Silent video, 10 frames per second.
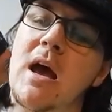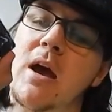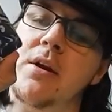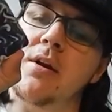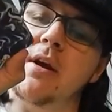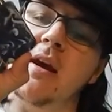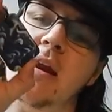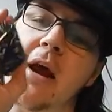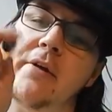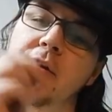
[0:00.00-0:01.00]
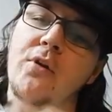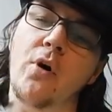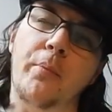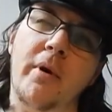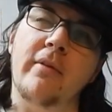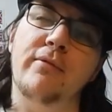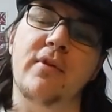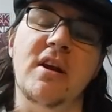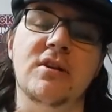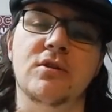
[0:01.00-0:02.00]
and it can handle
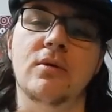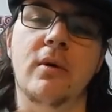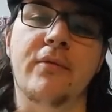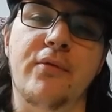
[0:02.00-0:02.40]
0.3 to